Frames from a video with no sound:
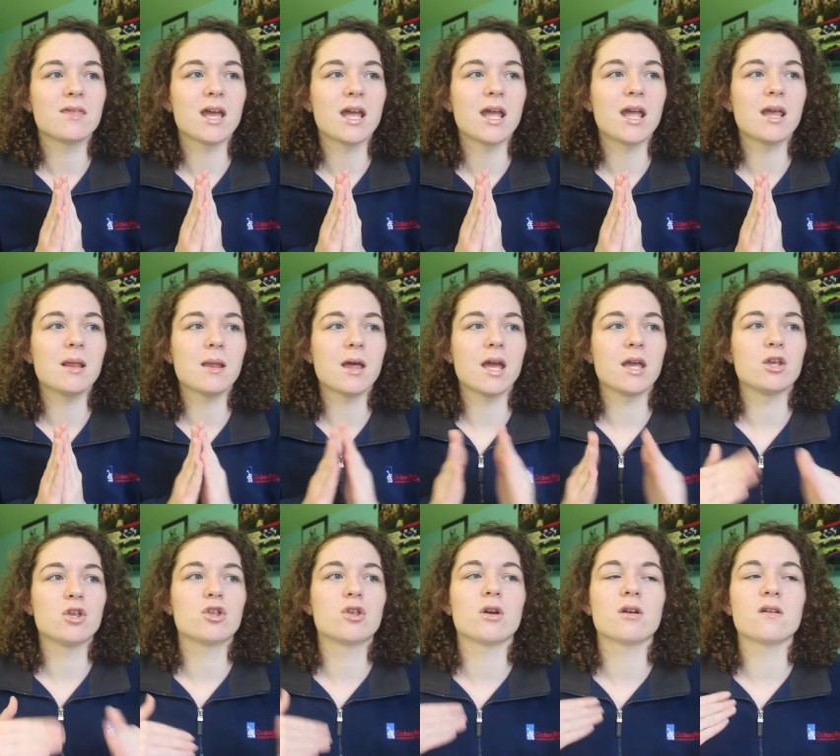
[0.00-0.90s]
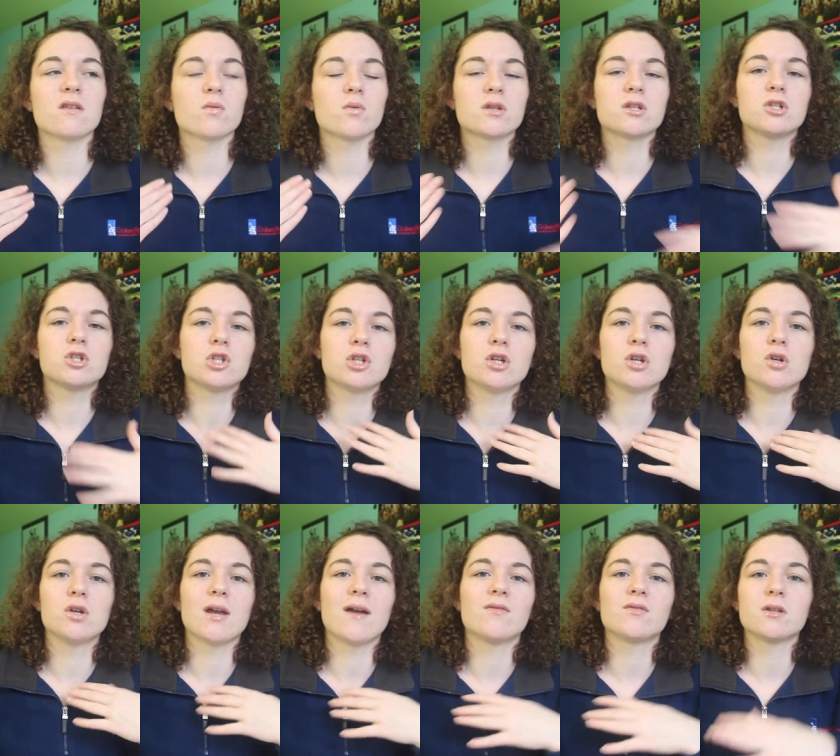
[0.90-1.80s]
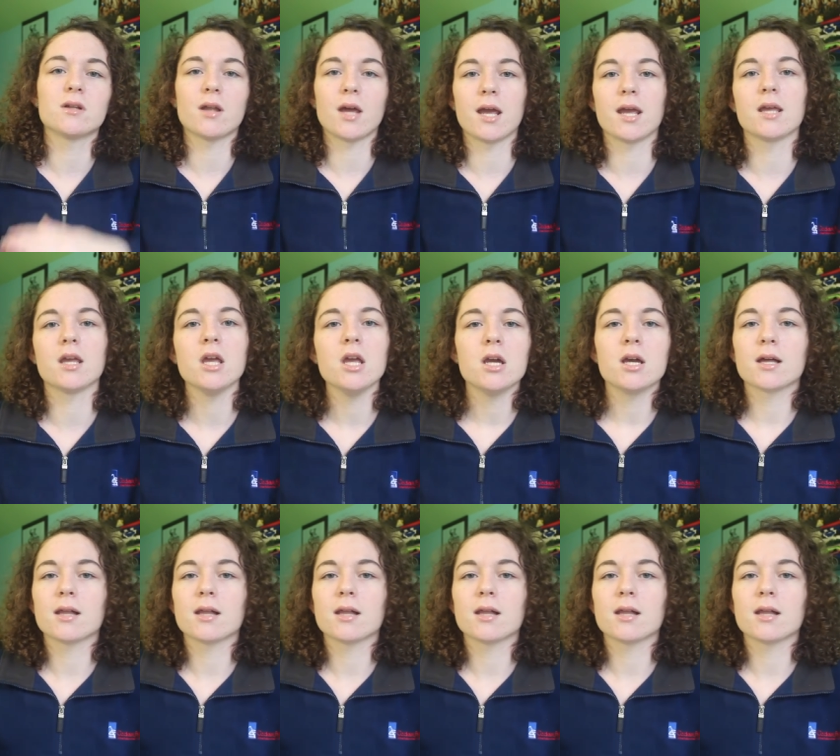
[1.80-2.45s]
they like showed us what to do. You have to like